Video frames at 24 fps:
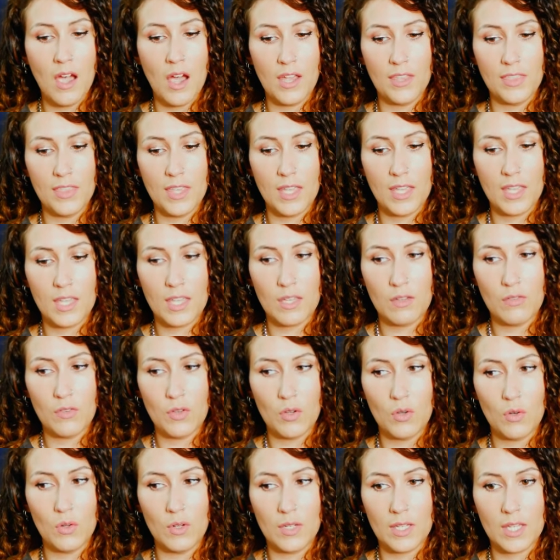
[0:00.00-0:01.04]
I think if
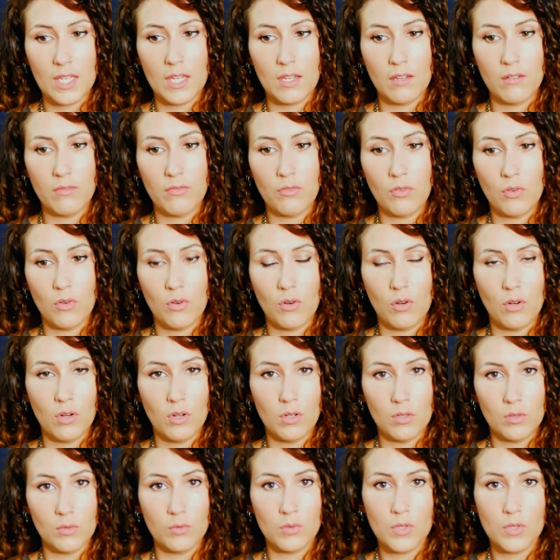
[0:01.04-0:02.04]
you're looking for an